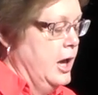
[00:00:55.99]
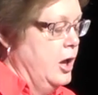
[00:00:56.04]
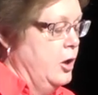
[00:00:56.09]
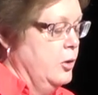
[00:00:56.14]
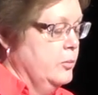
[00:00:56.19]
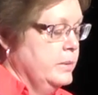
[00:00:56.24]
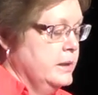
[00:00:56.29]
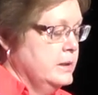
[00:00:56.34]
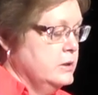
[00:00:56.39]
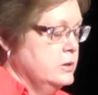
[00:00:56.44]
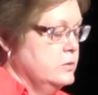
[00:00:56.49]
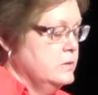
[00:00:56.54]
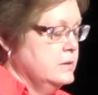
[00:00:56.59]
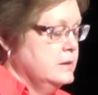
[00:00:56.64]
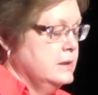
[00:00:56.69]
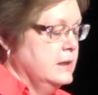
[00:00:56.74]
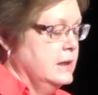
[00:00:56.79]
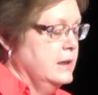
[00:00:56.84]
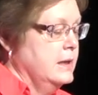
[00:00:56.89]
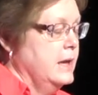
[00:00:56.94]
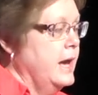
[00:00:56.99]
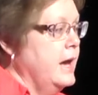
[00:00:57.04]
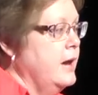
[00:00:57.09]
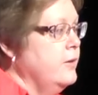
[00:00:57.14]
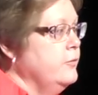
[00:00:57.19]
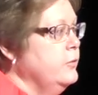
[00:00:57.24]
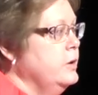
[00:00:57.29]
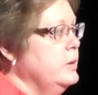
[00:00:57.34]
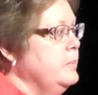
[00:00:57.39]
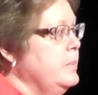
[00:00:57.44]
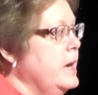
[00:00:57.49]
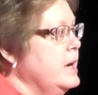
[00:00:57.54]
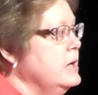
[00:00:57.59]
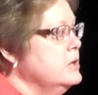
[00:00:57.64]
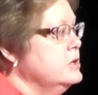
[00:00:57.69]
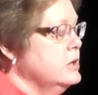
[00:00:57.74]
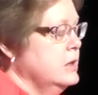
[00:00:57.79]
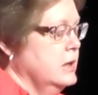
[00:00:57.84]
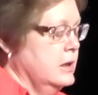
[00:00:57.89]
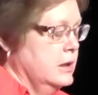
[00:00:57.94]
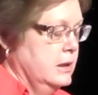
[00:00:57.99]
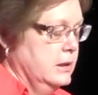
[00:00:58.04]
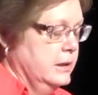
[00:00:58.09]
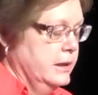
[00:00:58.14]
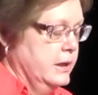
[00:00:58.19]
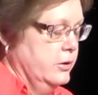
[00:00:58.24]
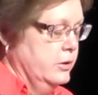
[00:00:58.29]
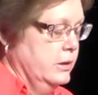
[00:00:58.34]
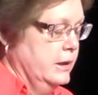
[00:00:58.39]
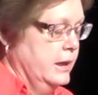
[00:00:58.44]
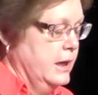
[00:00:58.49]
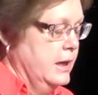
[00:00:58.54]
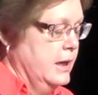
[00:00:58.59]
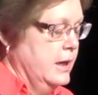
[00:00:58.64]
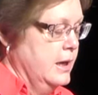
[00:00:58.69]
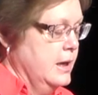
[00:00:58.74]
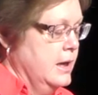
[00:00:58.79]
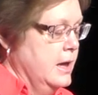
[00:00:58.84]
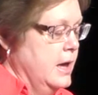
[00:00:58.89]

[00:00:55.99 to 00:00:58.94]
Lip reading: Help me to see every patient clearly,